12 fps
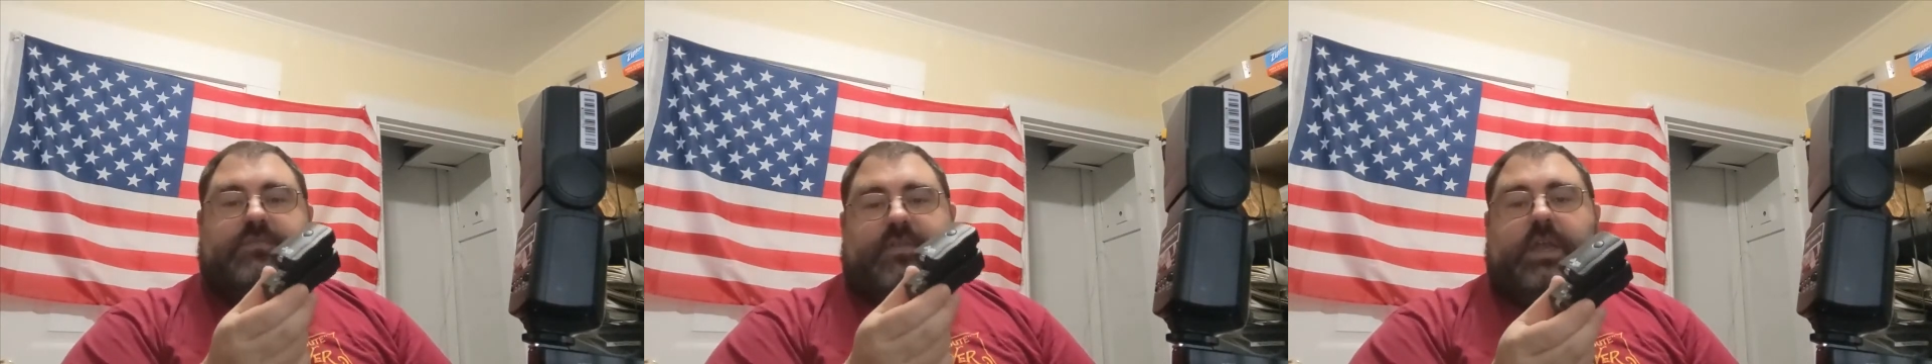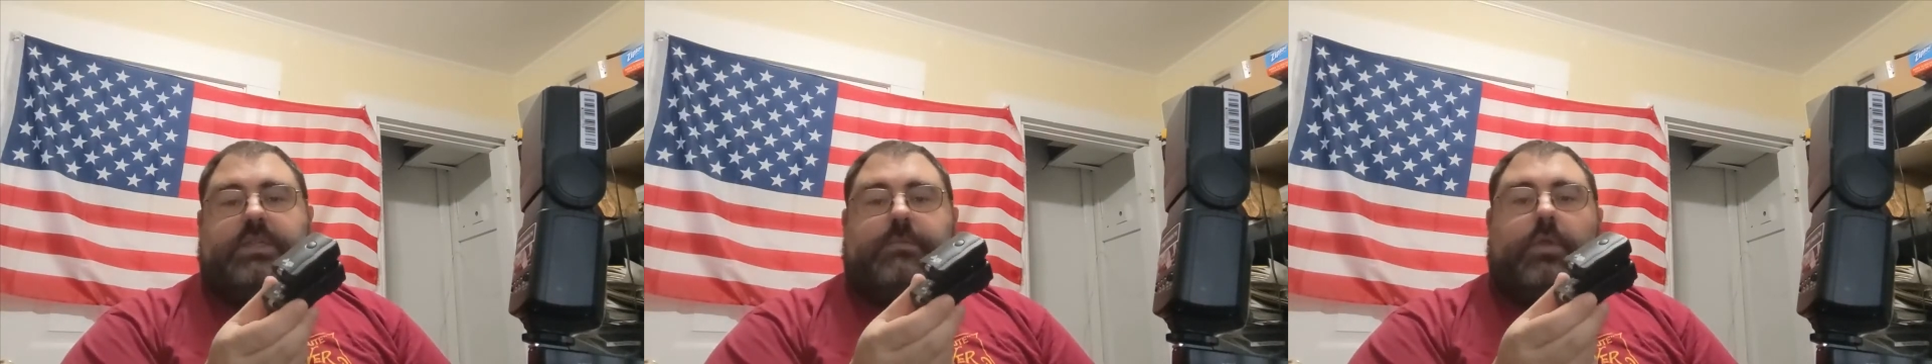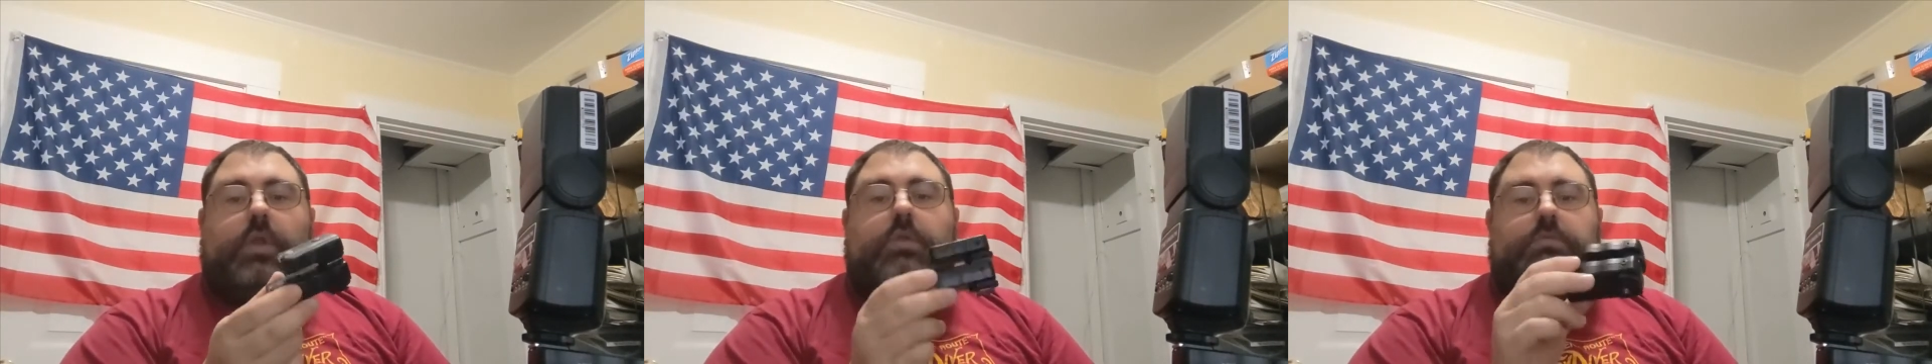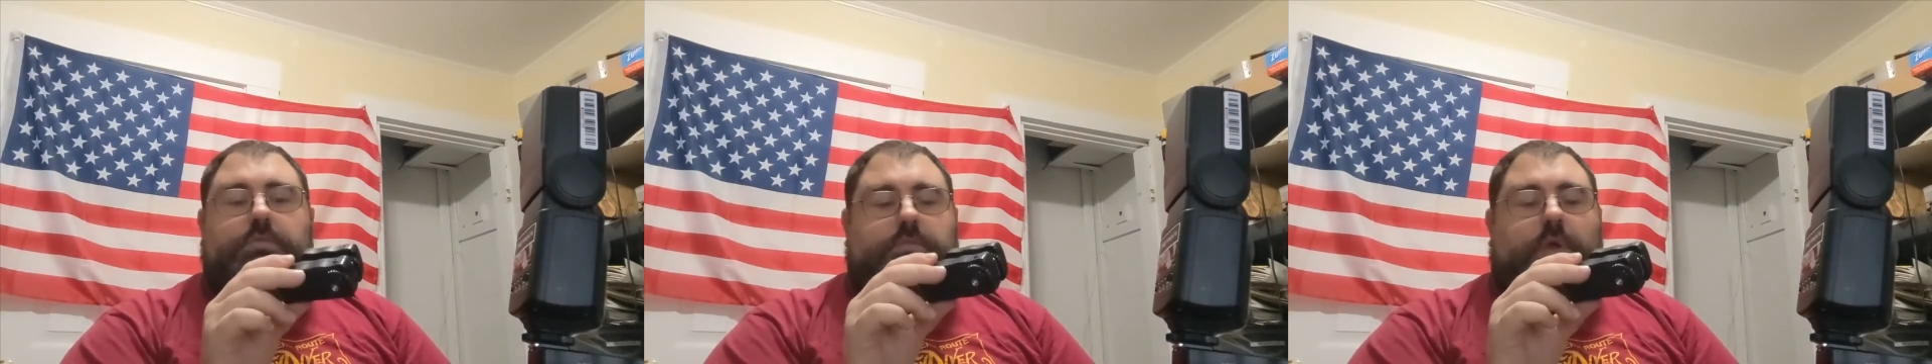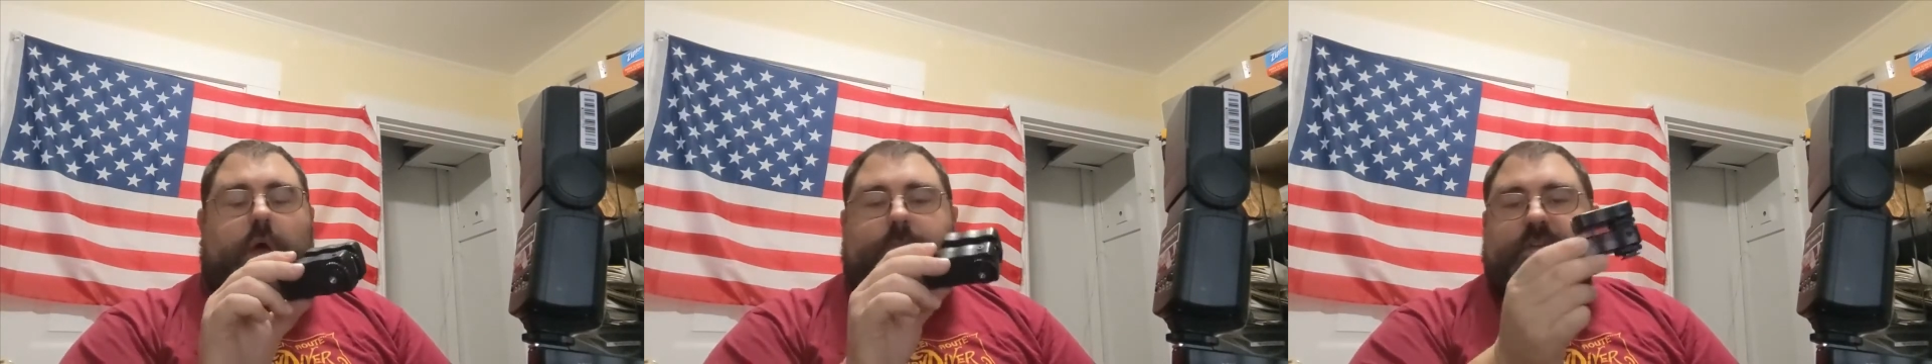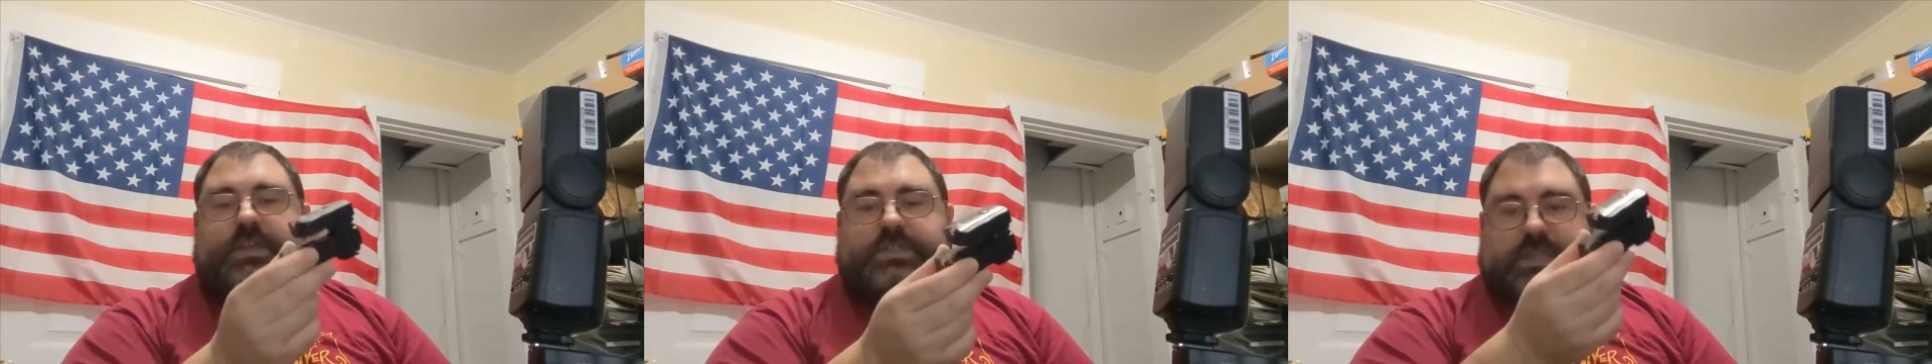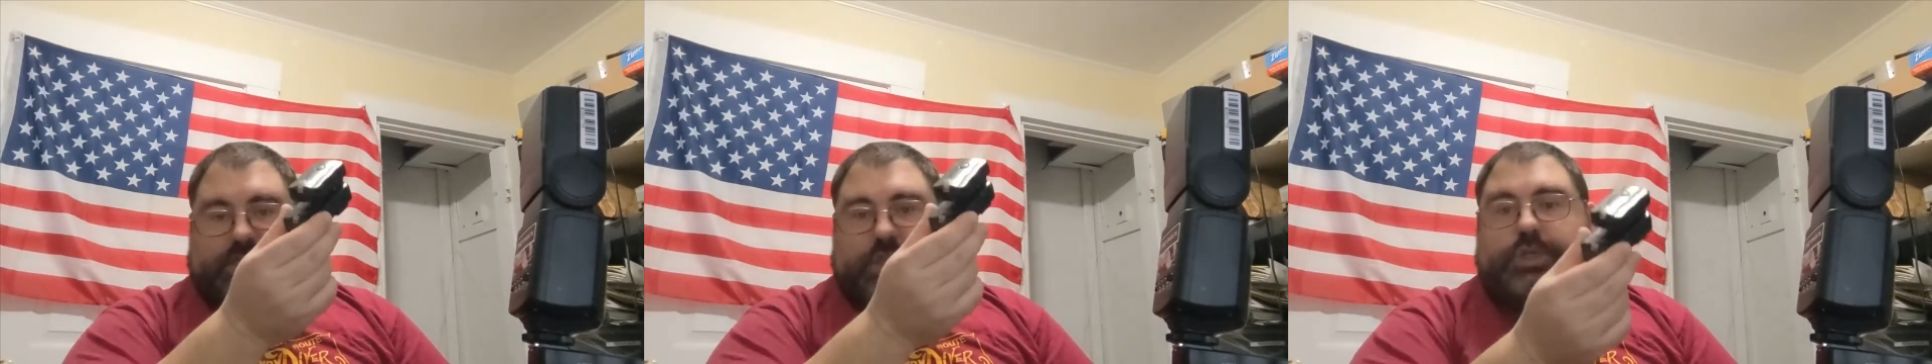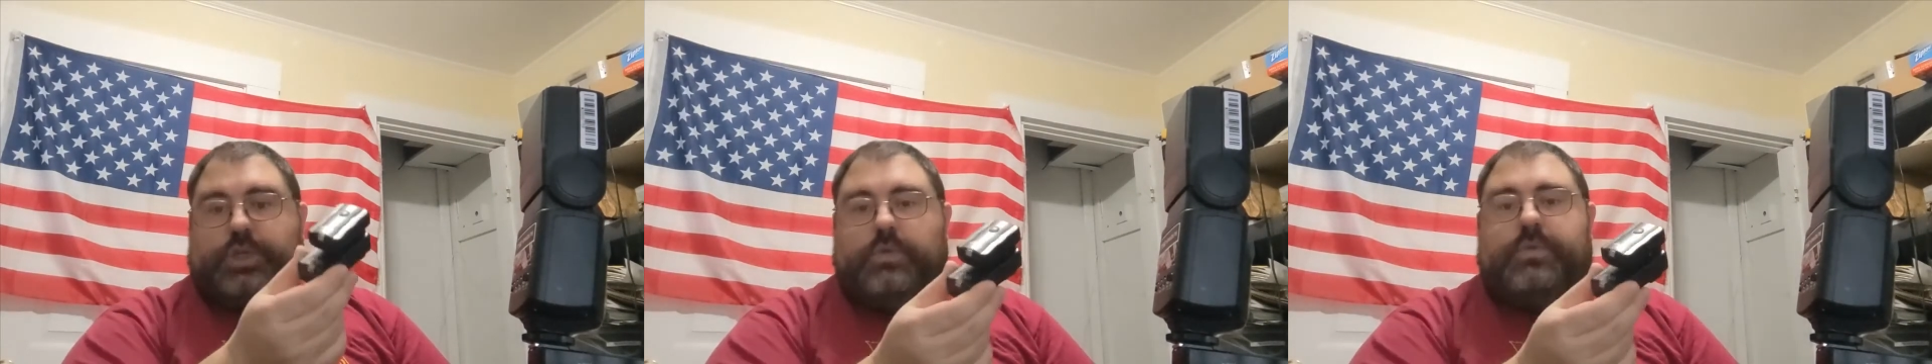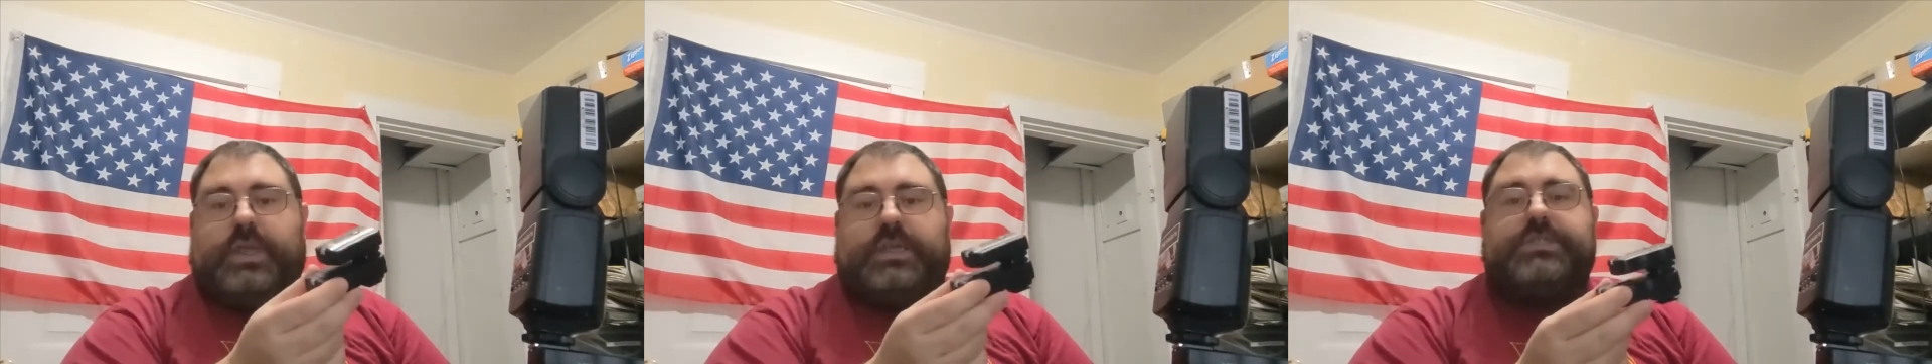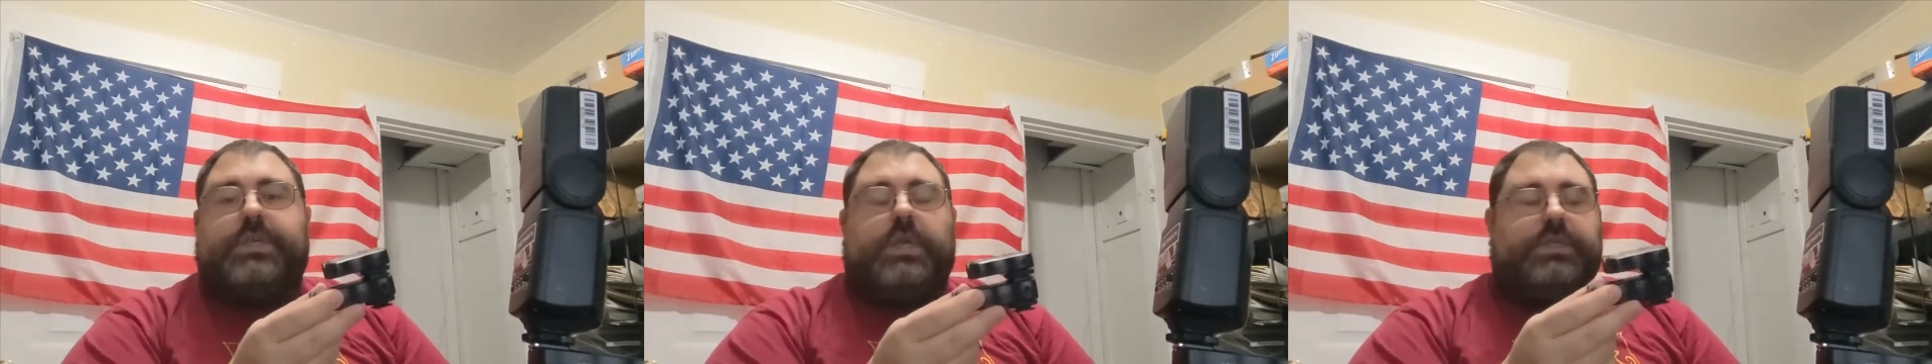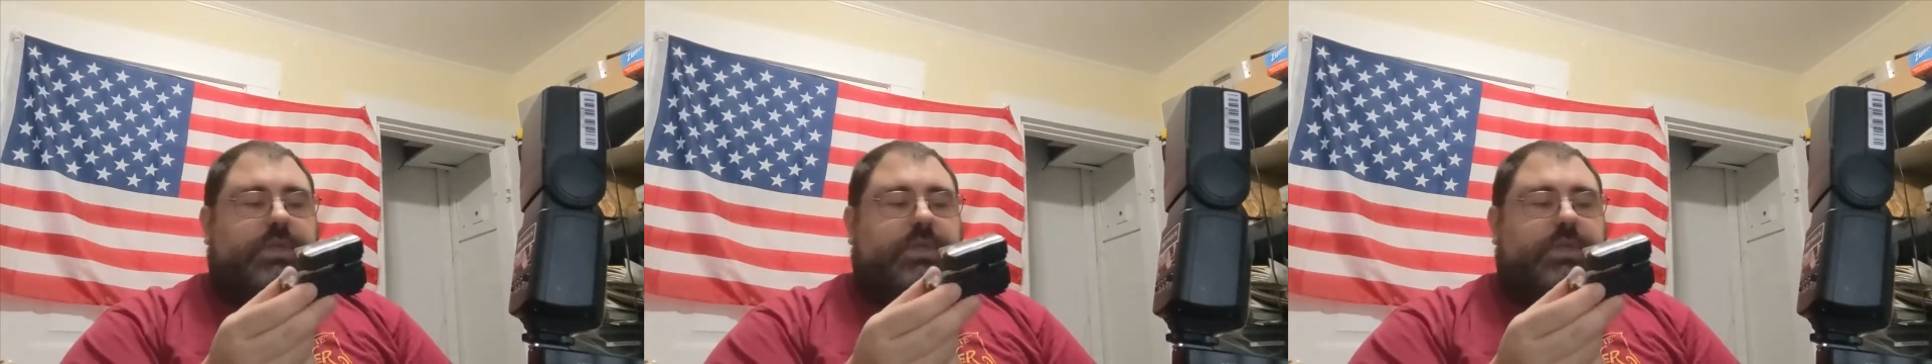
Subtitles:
available, obviously, to do this.